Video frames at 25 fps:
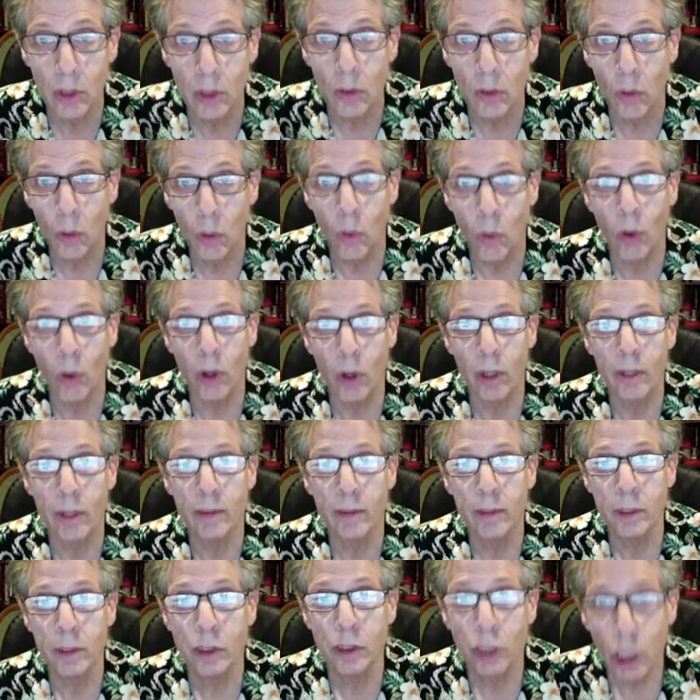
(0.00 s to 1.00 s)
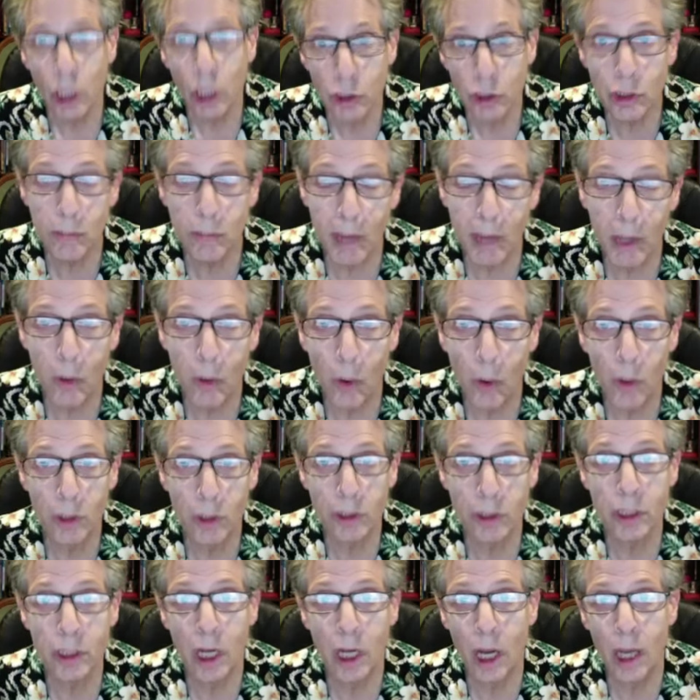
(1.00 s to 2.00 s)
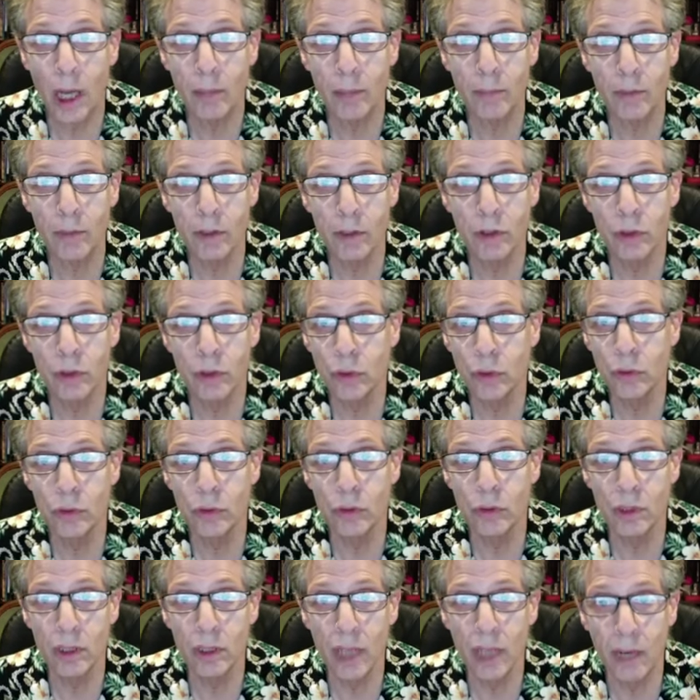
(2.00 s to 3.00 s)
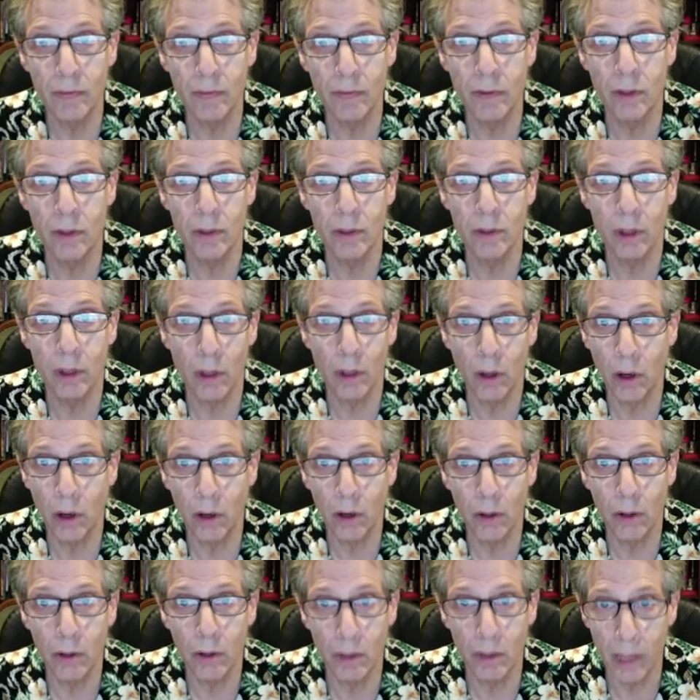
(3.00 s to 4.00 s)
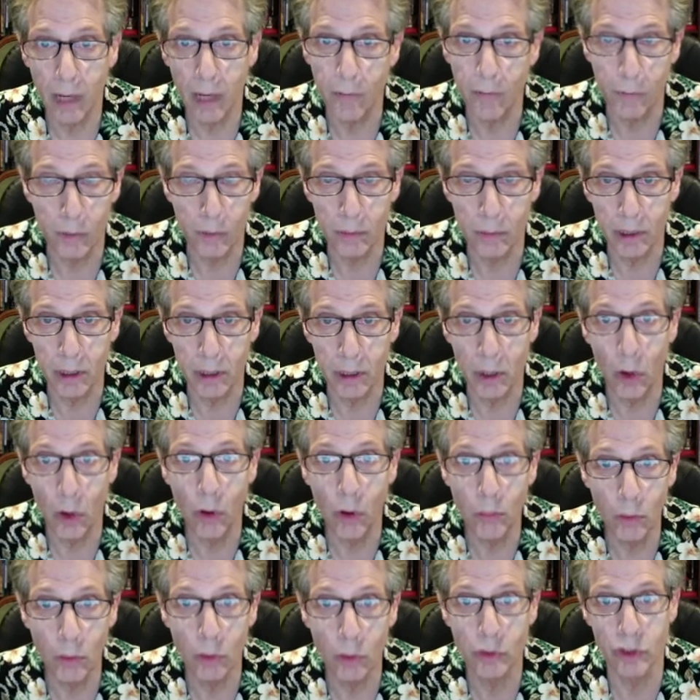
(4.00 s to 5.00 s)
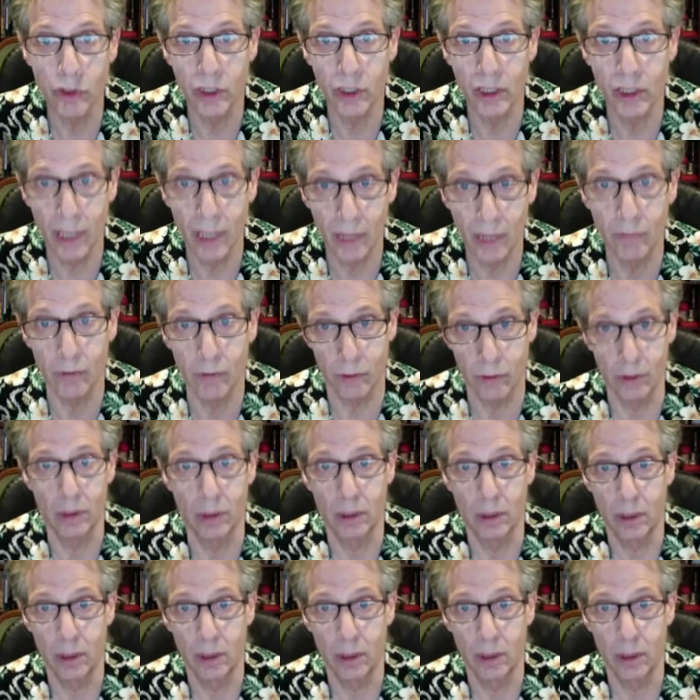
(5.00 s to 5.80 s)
or just about all the time, you never are there for me, almost never.